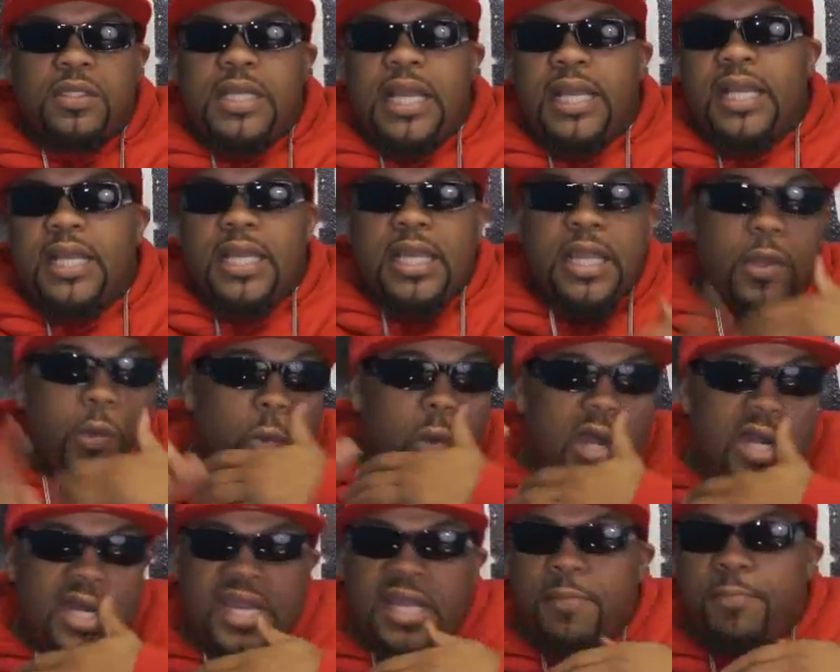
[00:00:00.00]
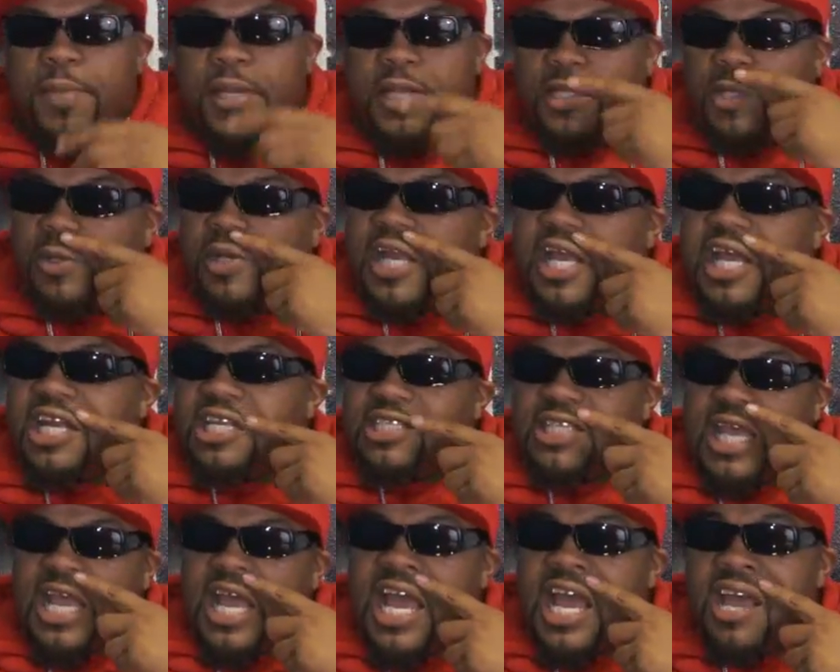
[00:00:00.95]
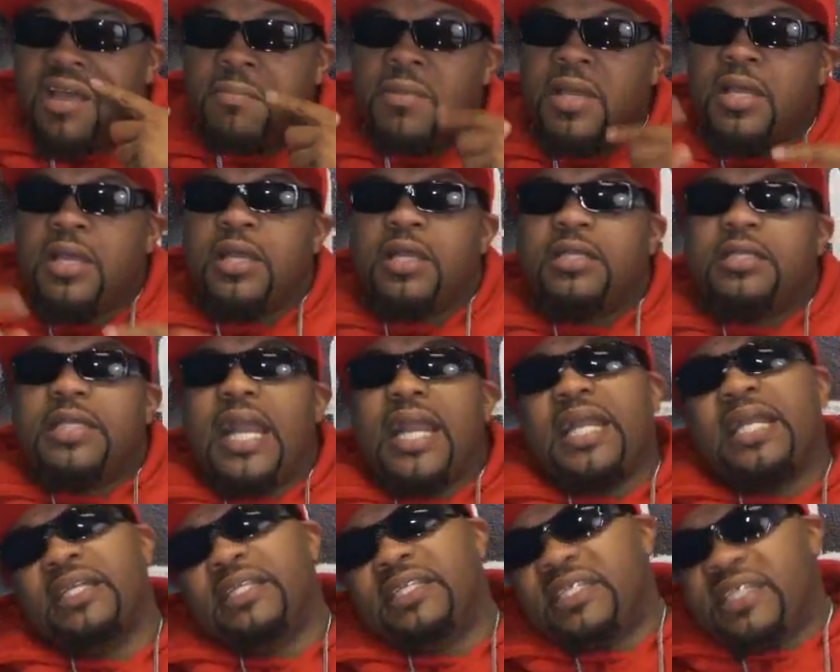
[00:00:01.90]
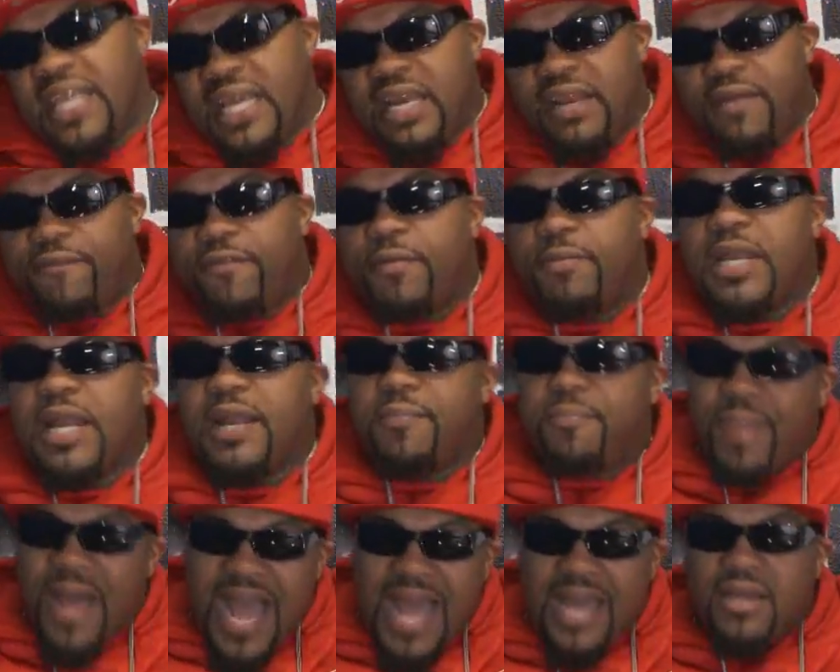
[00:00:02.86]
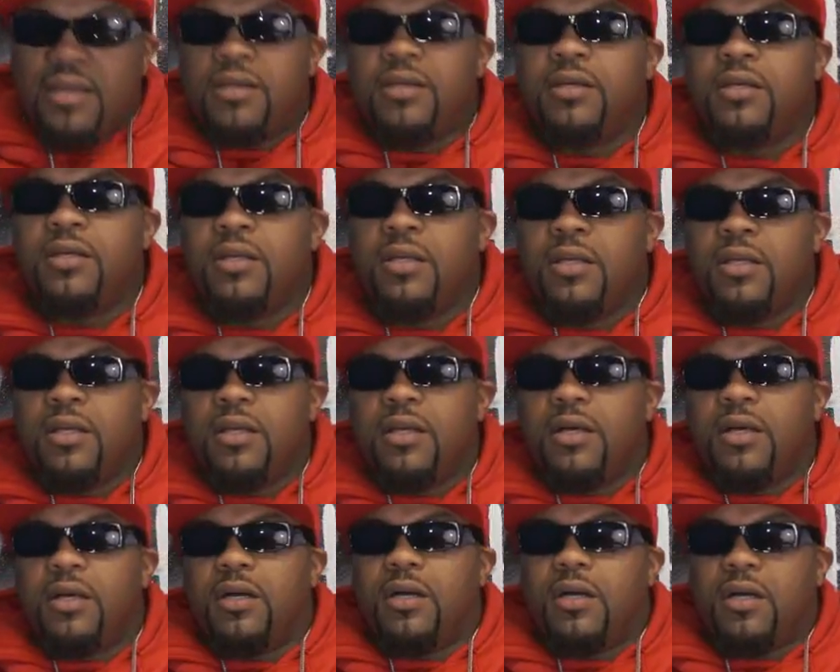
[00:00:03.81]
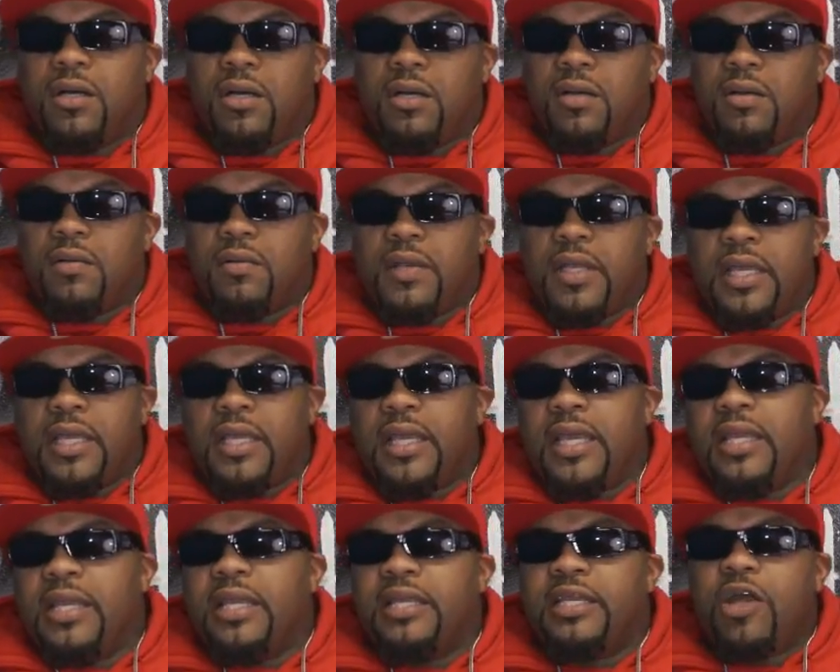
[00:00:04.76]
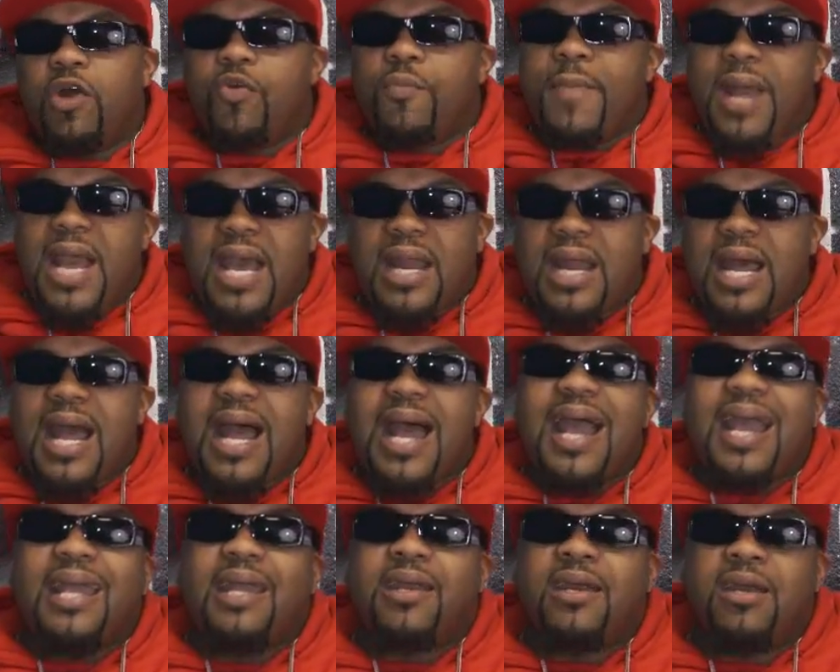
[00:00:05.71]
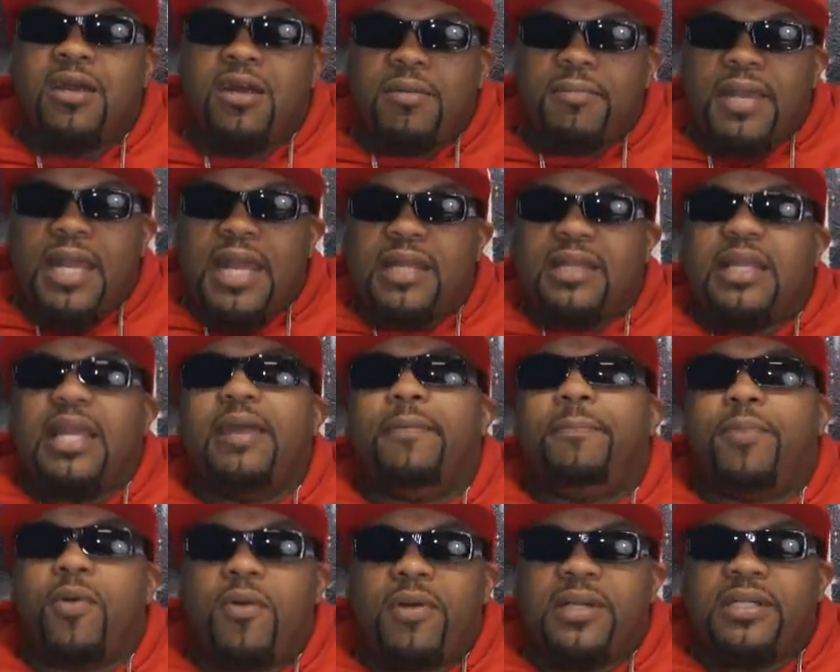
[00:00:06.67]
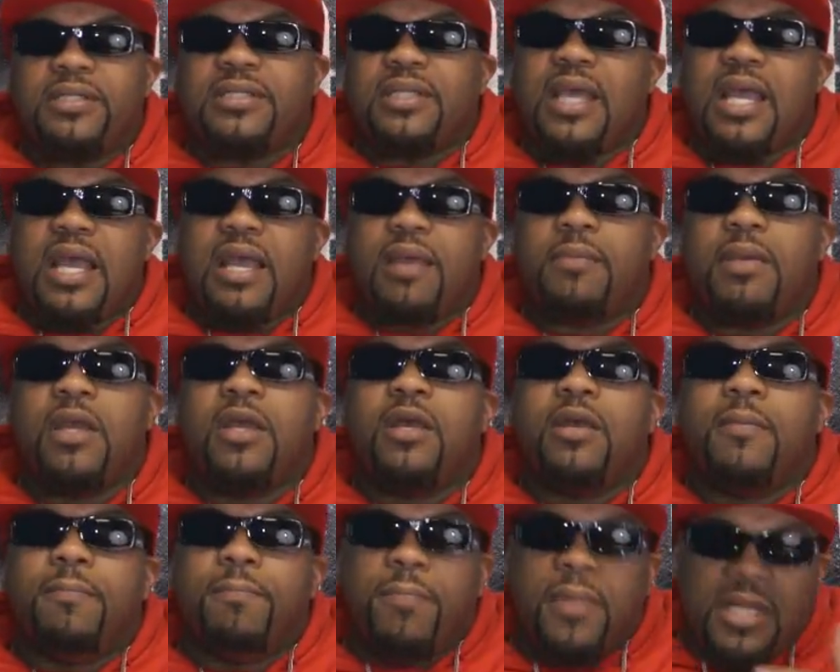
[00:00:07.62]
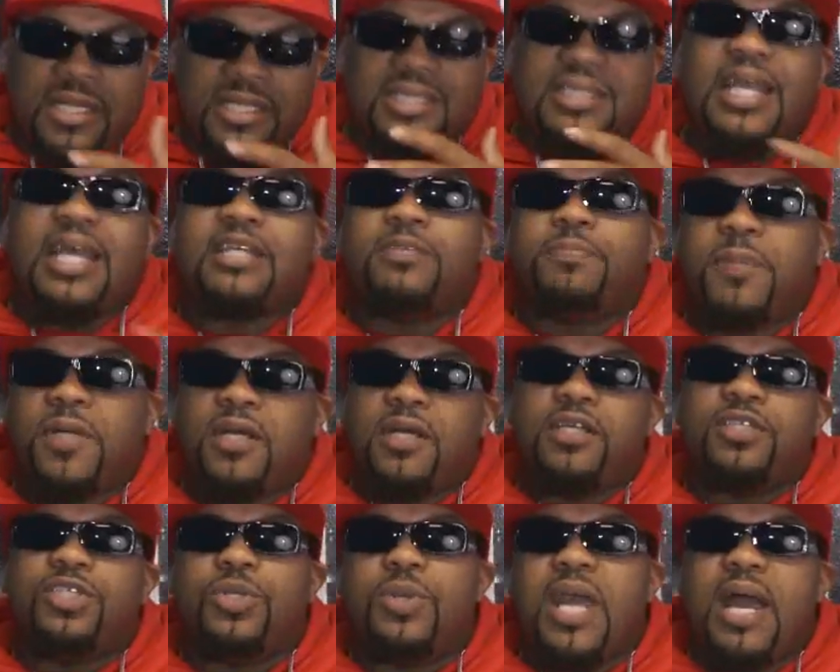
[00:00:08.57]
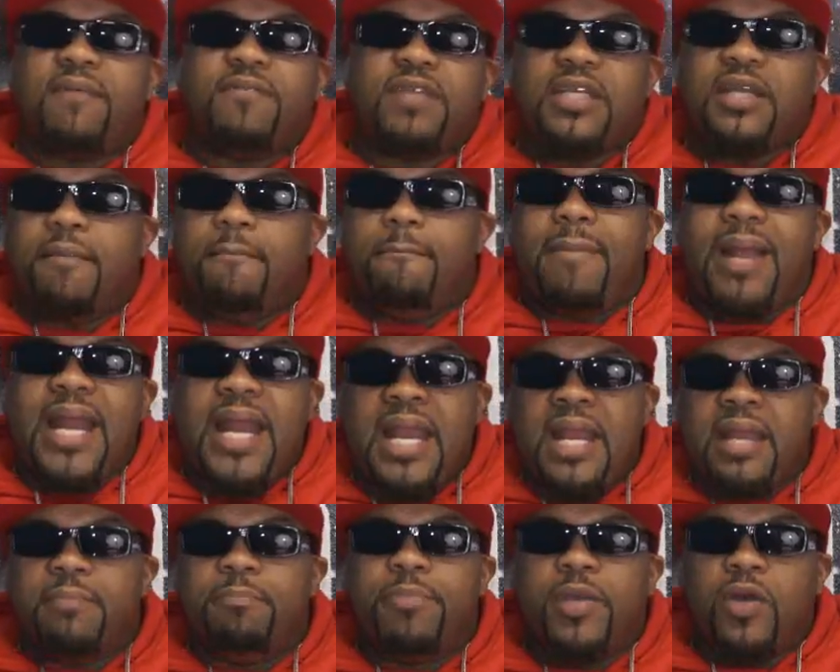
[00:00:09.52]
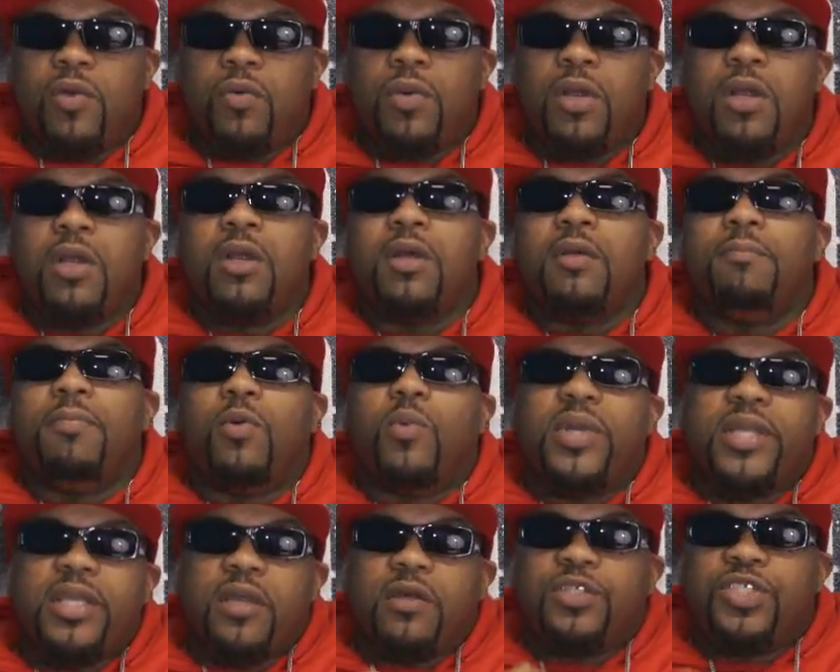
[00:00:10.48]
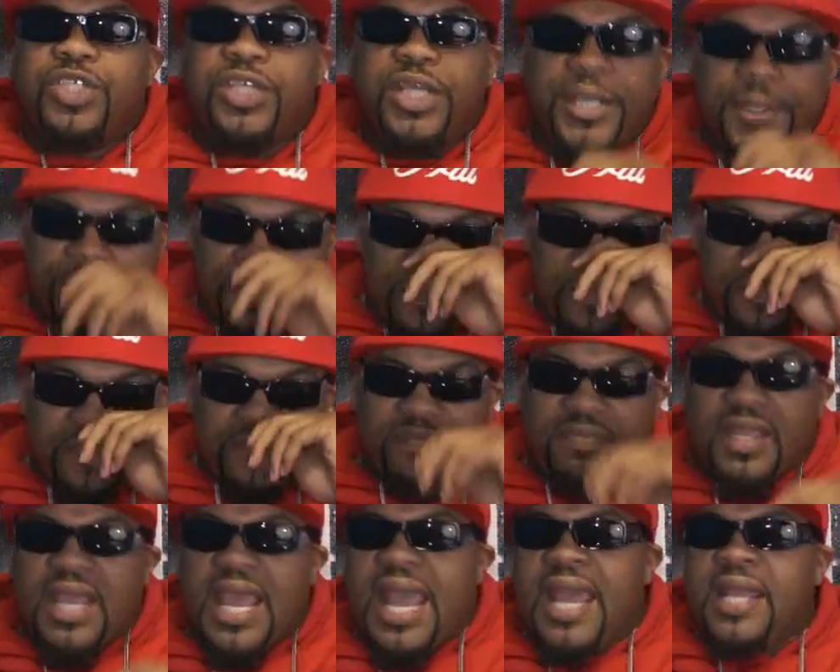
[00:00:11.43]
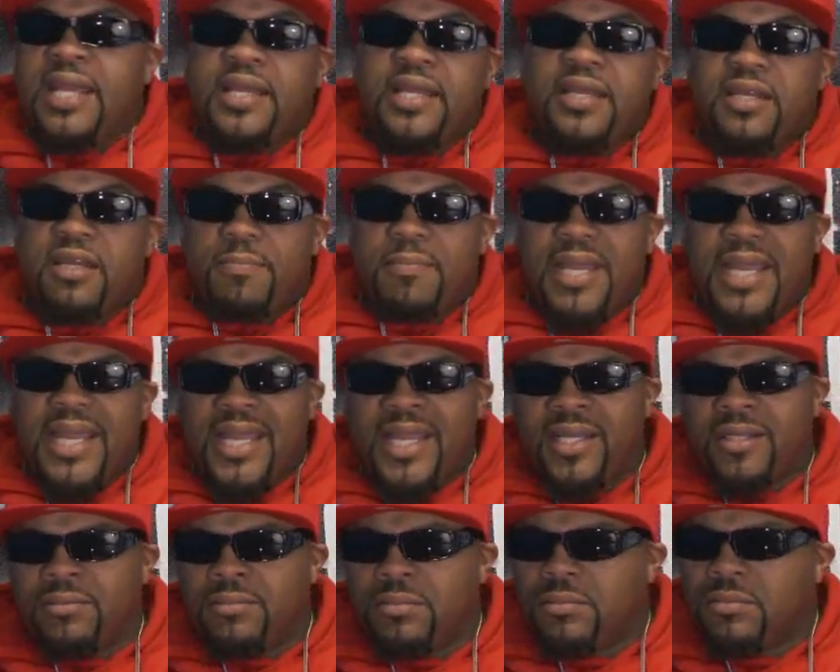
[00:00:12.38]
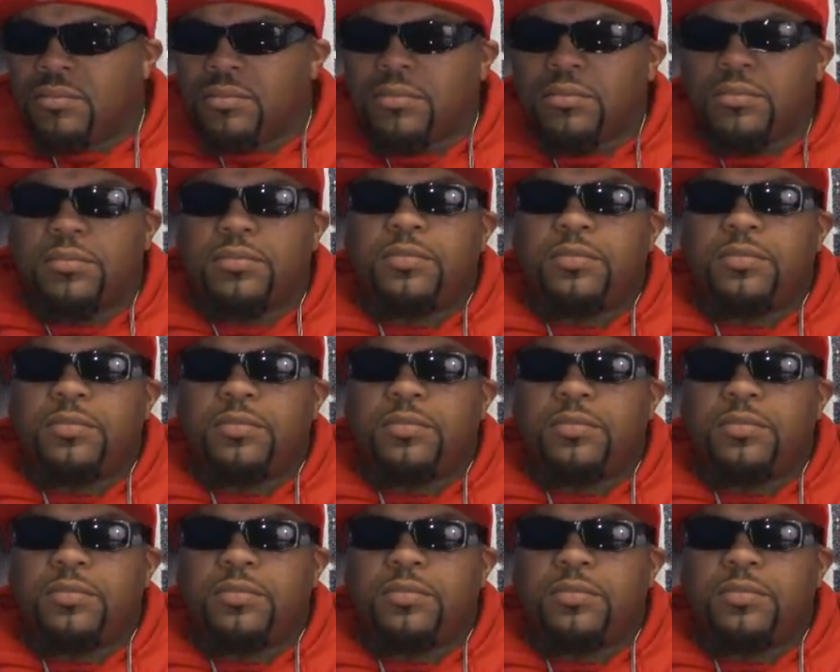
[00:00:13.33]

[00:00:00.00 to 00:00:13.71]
They can get one MP3 at a time. They can steal it from their partner. And it don't matter how it come at that point in time. Because you have a demand built. But when your shit ain't in demand,